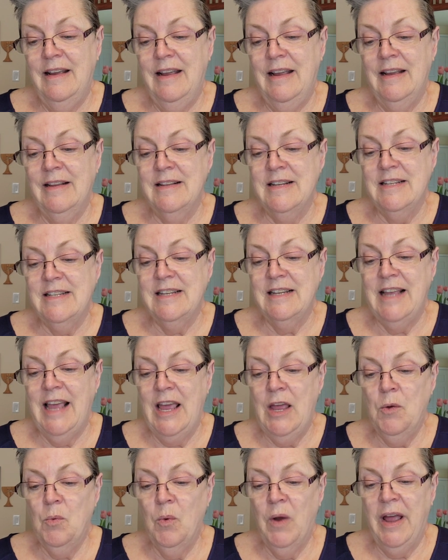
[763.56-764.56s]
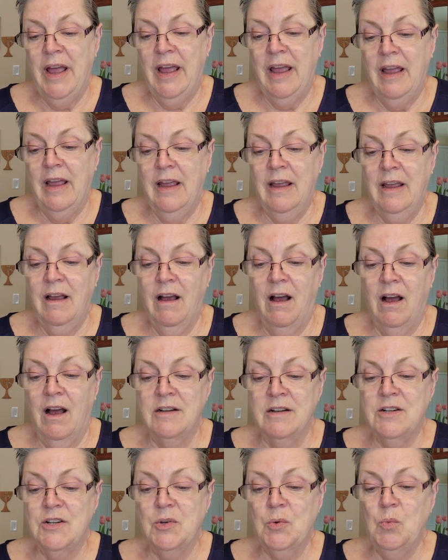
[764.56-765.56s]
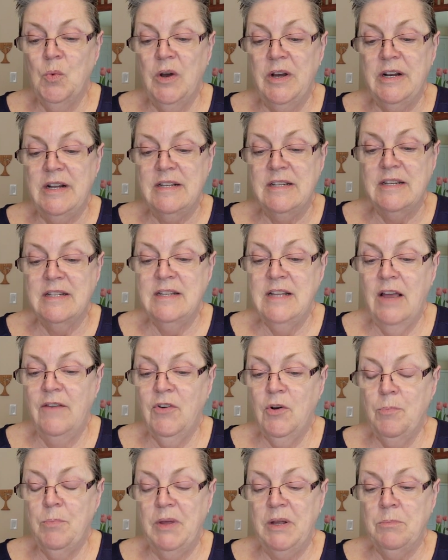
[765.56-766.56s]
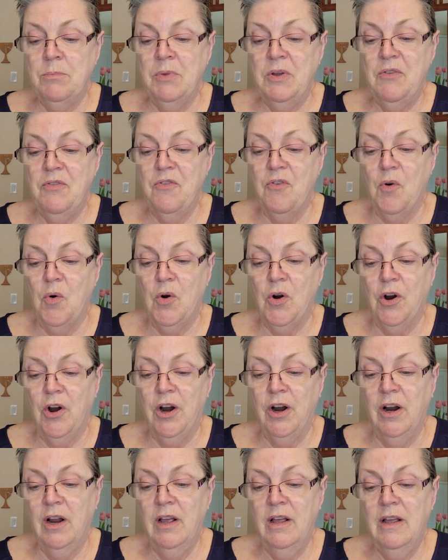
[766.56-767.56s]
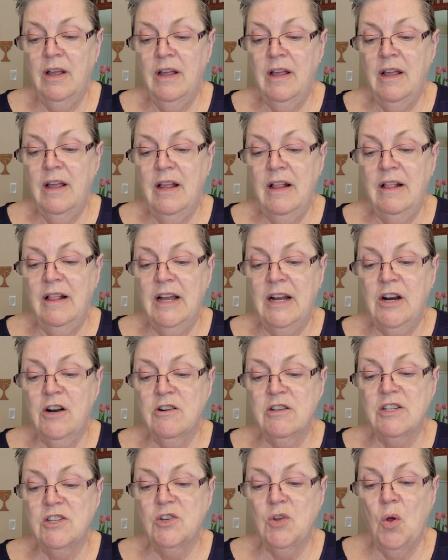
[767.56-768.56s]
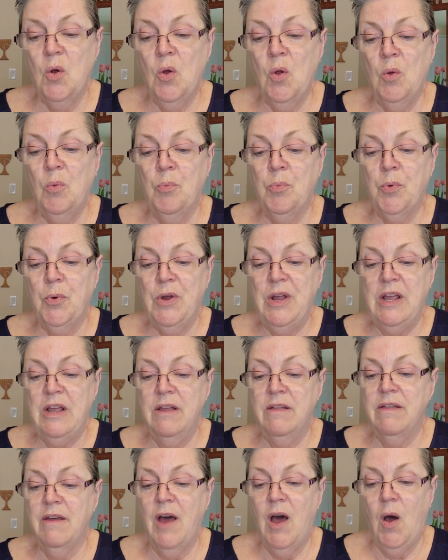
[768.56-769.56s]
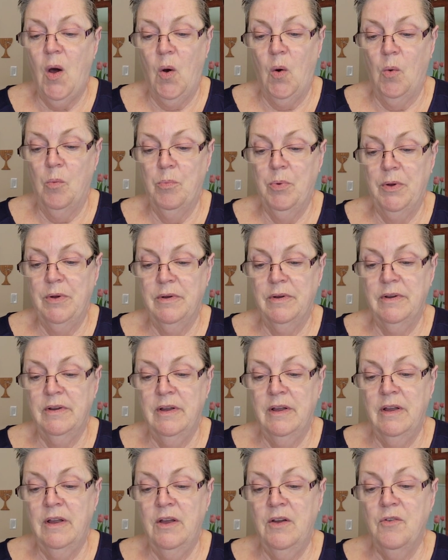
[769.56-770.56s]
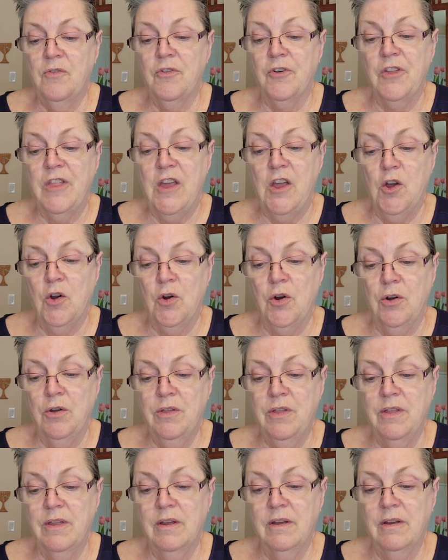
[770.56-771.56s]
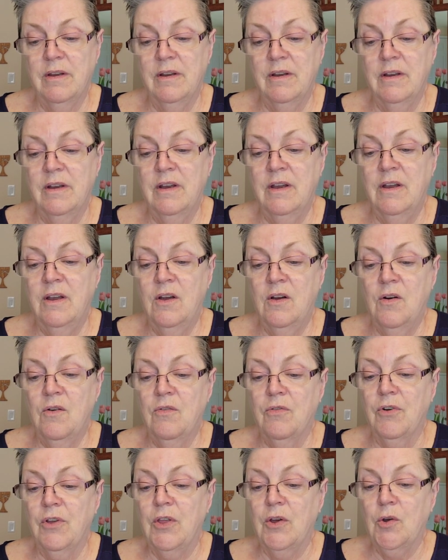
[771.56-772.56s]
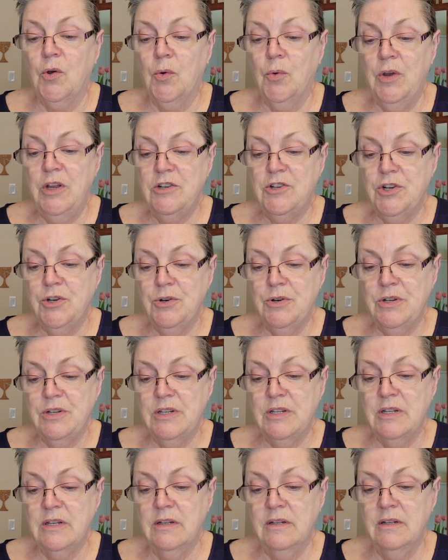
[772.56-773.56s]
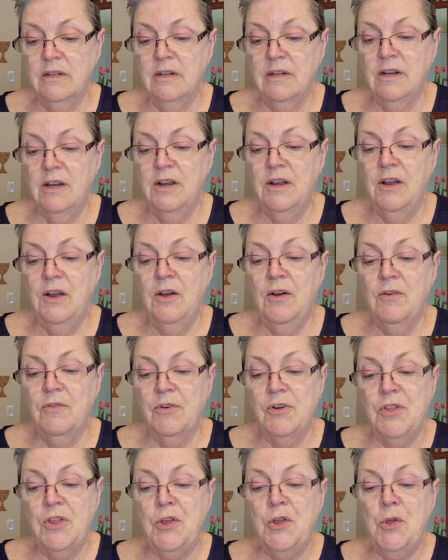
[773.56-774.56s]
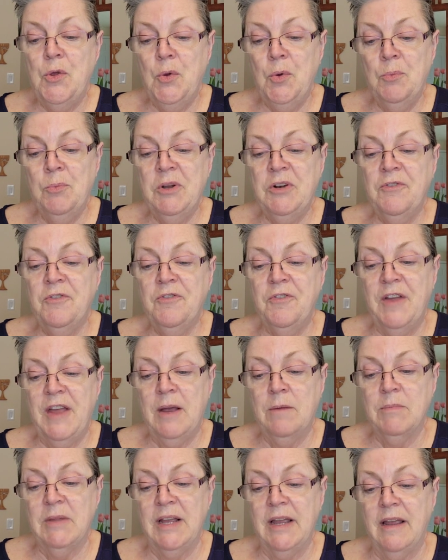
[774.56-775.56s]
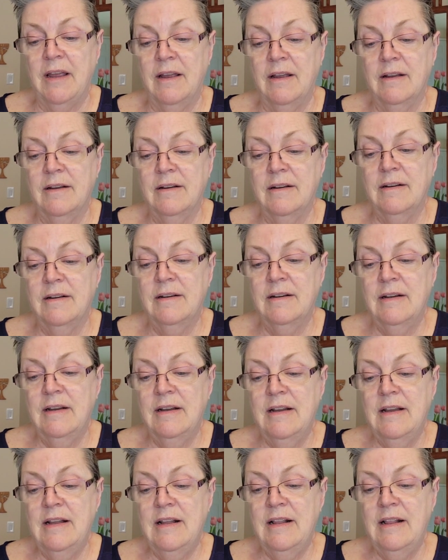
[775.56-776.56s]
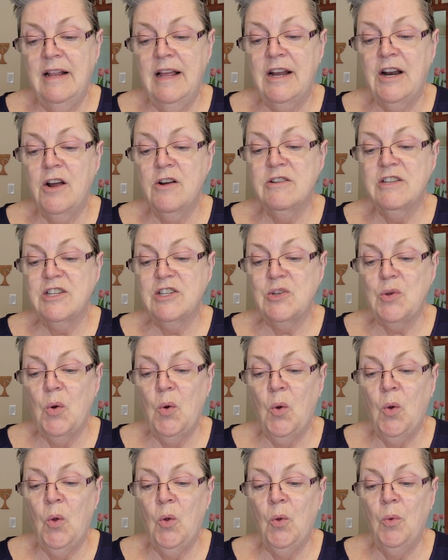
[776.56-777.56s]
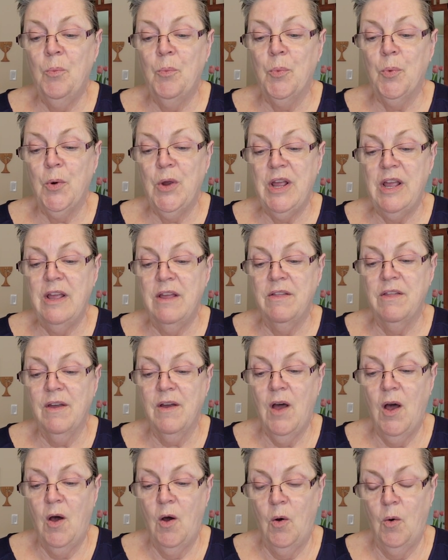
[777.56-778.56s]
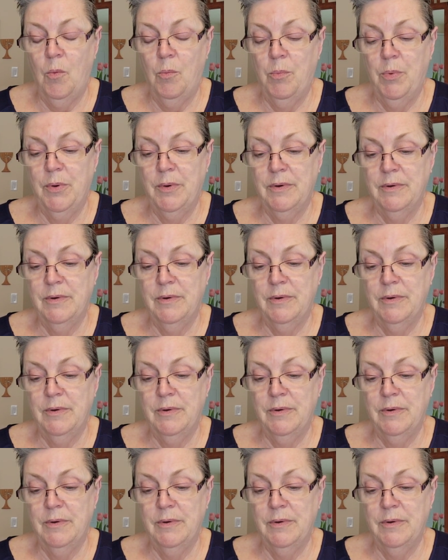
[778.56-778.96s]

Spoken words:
In this gateway onto what has never been before, let our soul breathe hope for the earth, for the creatures, for the human family. Let our soul breathe hope.